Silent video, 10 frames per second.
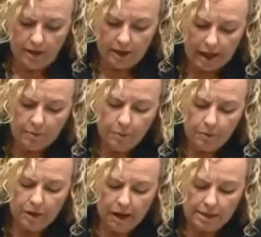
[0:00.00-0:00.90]
Labor
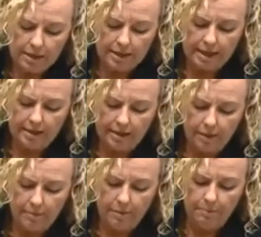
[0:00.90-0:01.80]
would like to see the
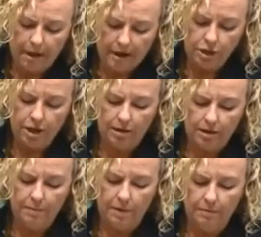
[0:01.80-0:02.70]
government match our
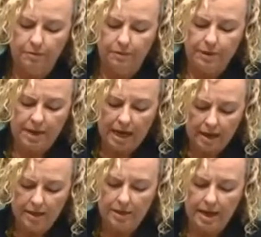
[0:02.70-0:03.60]
commitment for
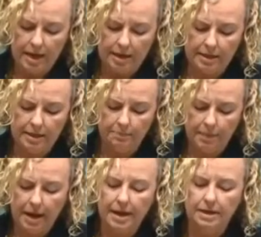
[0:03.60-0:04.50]
10 days
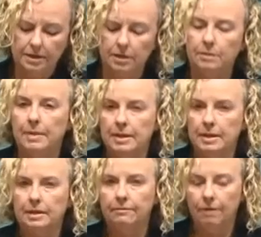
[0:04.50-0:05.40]
paid
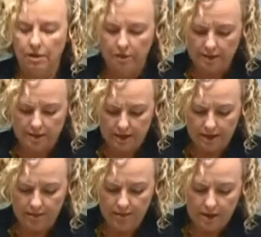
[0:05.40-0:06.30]
domestic violence
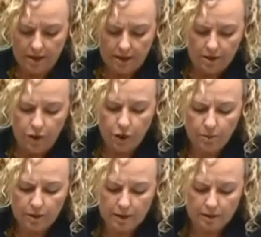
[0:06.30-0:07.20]
leave. The
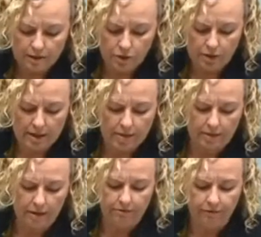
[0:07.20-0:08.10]
cumulative stress
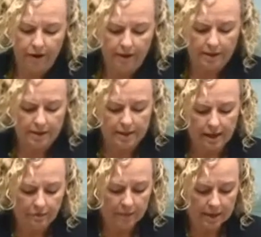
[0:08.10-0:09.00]
of finding a
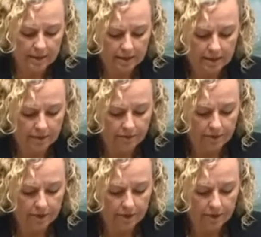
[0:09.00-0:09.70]
safe place to live,